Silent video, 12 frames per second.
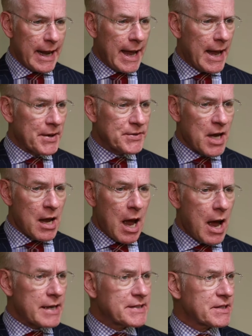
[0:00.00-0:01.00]
and
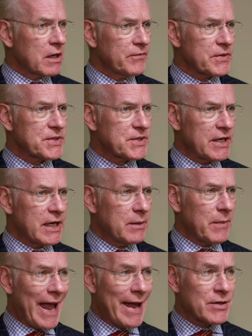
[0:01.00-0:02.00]
high
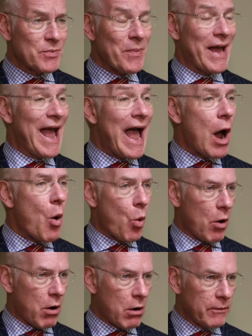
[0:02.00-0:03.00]
self-esteem and
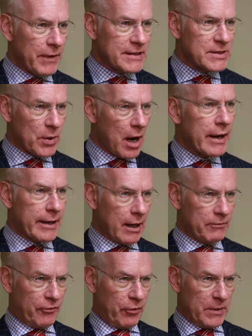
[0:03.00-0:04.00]
power. That's what I
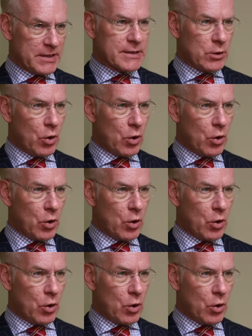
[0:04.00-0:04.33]
get from this